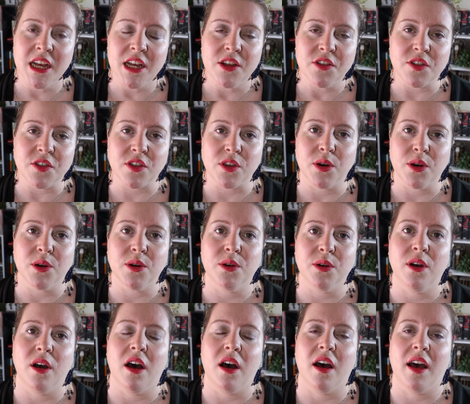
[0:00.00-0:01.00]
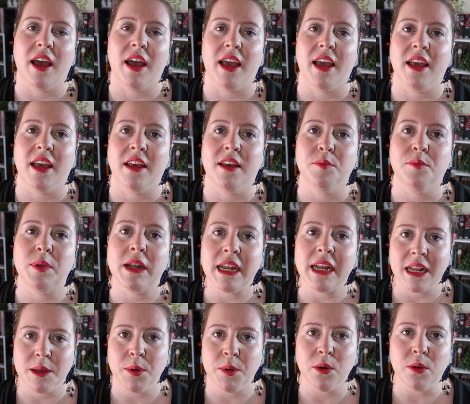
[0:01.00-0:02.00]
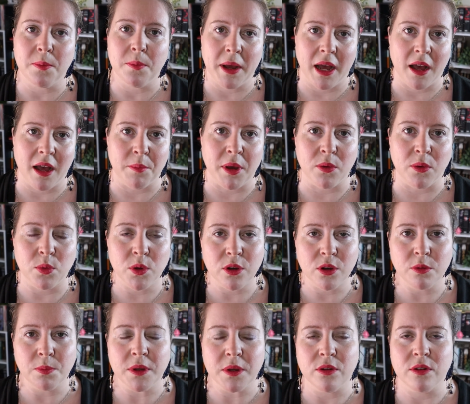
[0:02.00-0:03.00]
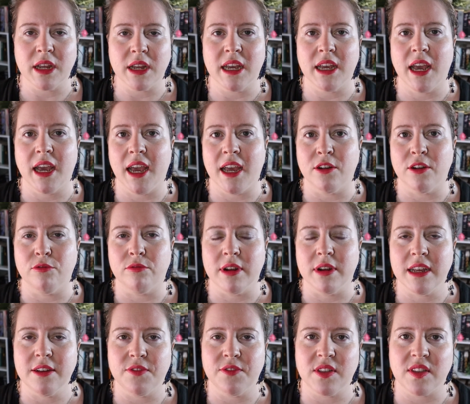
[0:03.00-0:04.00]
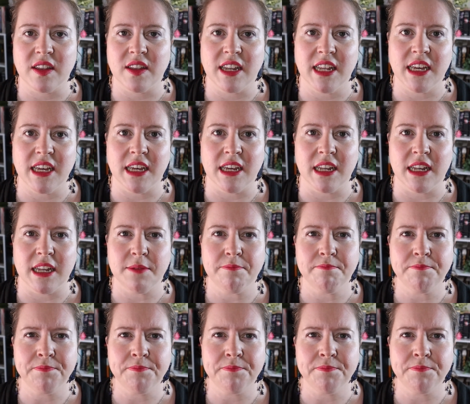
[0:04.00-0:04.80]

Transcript: So I completely pulled apart my world building and revisited